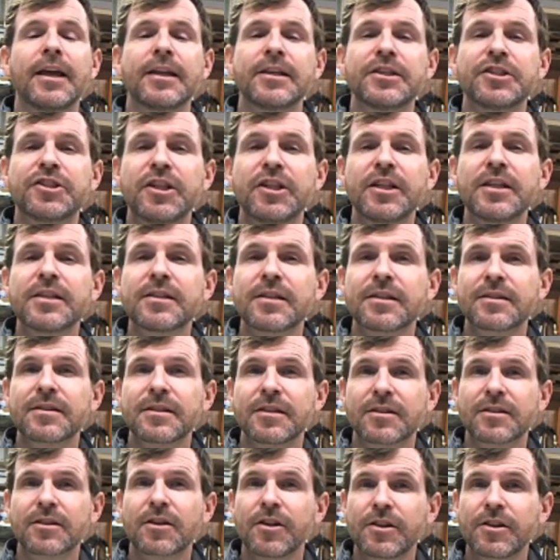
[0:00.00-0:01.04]
Jesus
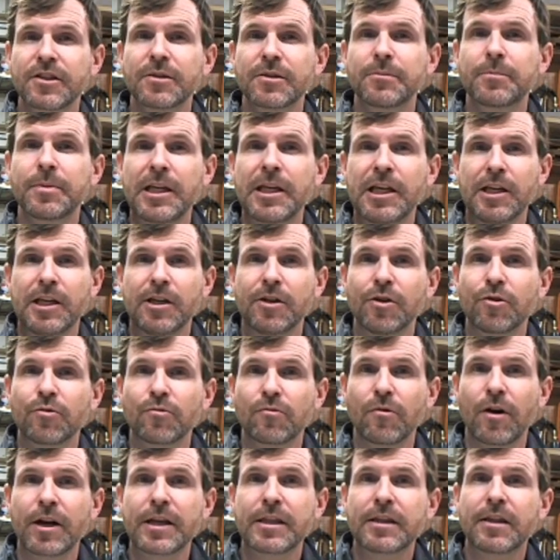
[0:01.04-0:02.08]
is going to be
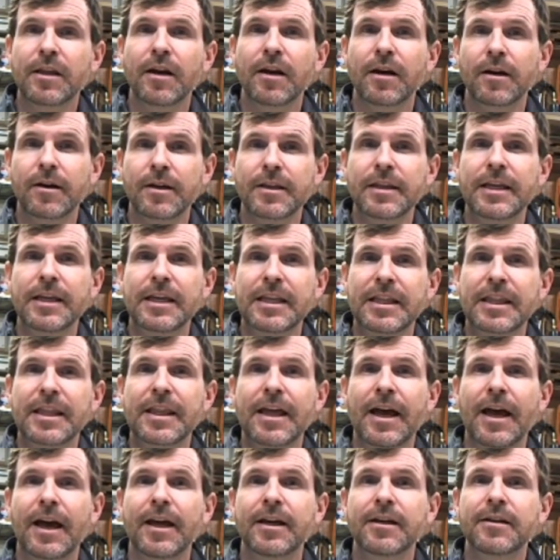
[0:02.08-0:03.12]
right there in
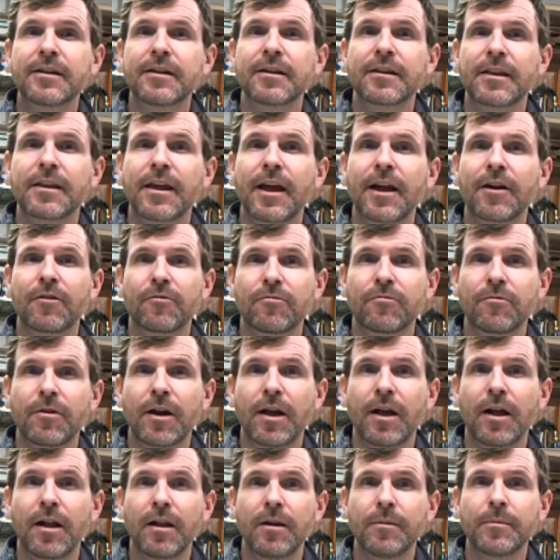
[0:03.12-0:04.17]
that
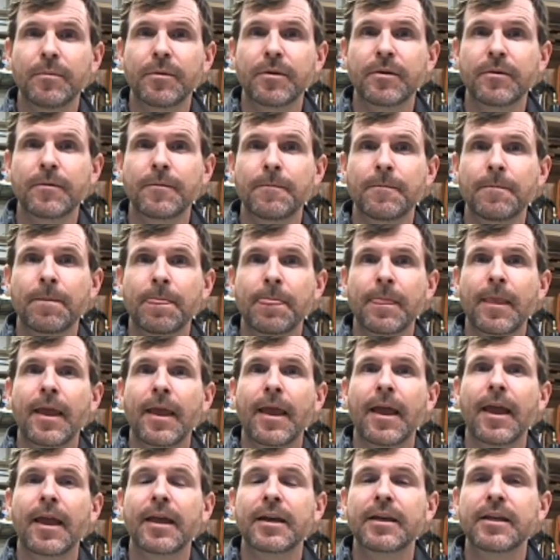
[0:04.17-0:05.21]
realm,
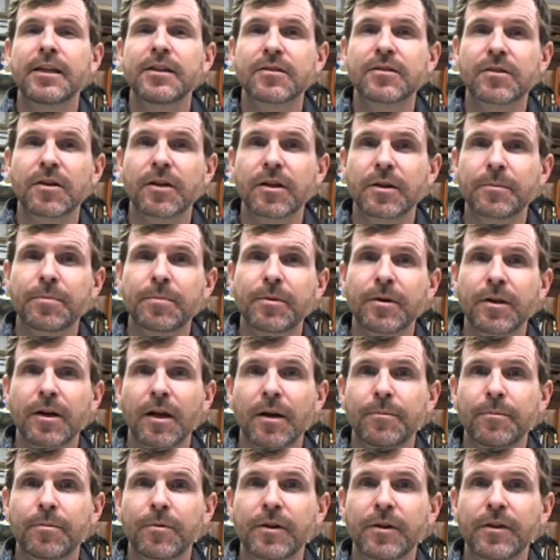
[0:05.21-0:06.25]
and he's going to put
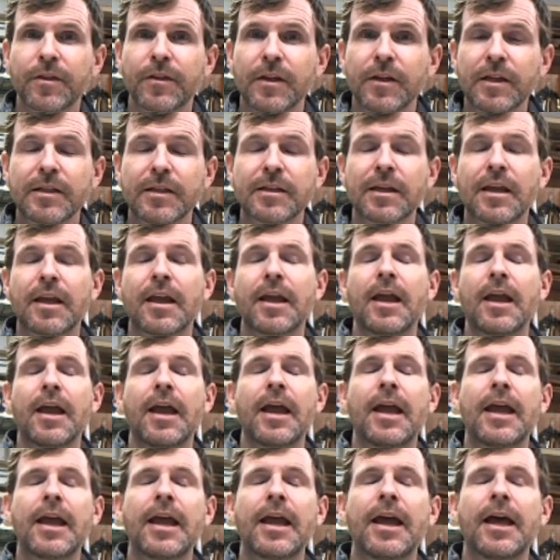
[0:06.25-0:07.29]
up with it.
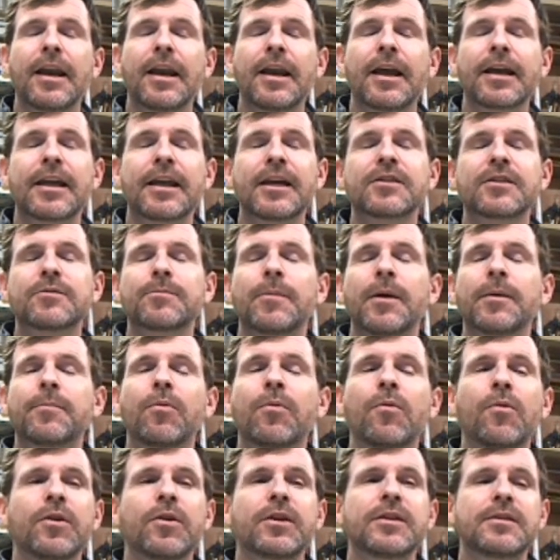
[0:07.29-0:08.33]
And I guess my
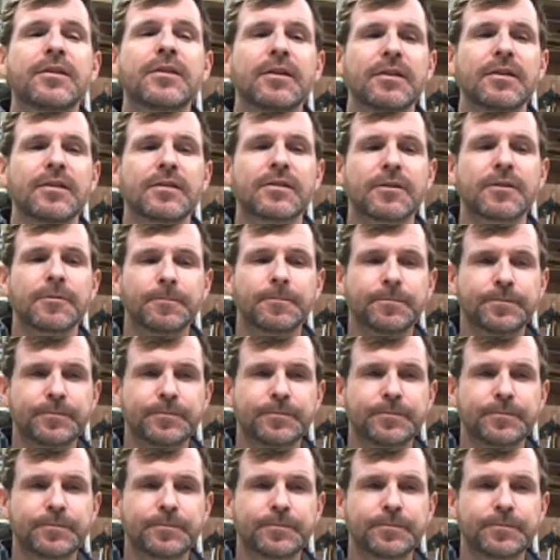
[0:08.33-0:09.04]
point is,